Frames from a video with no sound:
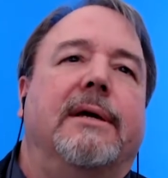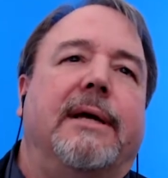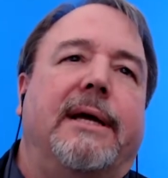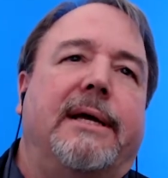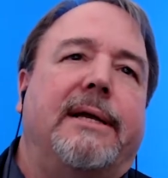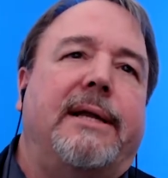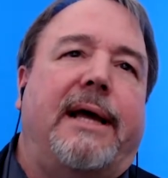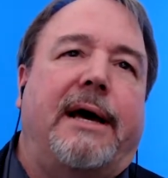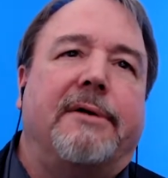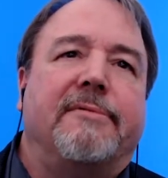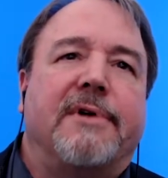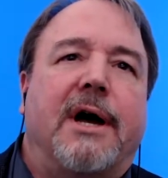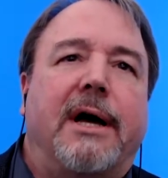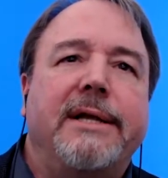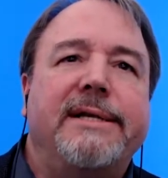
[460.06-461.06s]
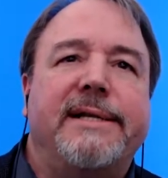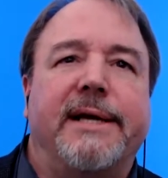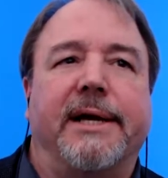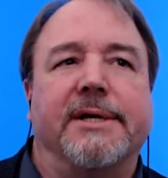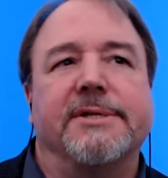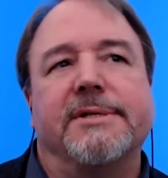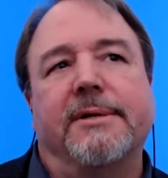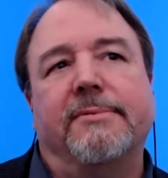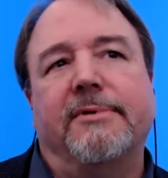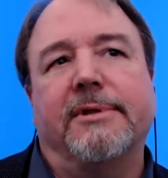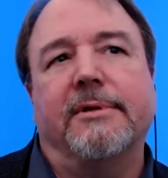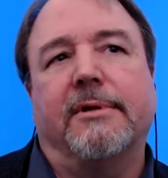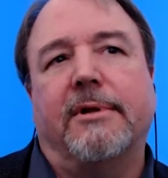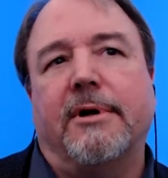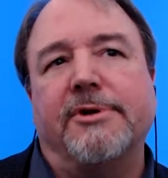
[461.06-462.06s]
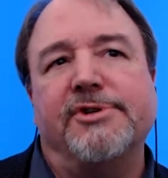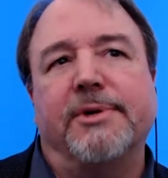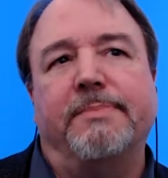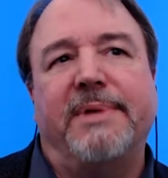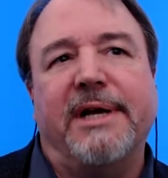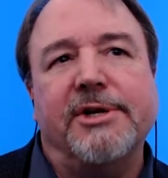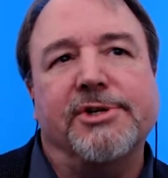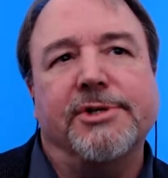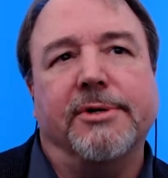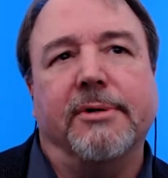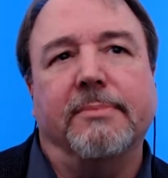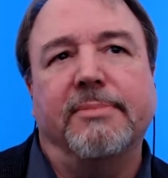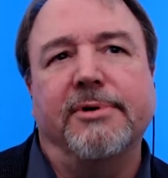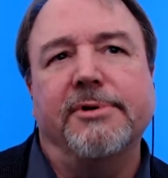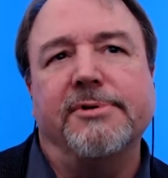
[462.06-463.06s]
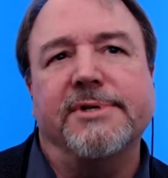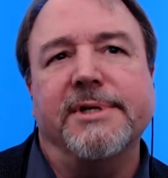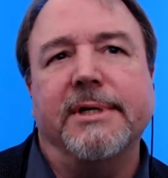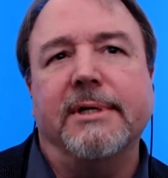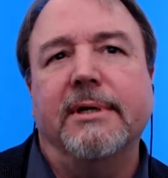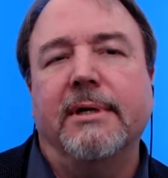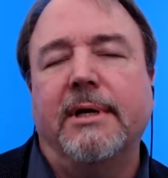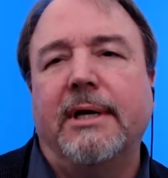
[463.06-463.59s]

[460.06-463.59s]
and out of context with the larger picture, producing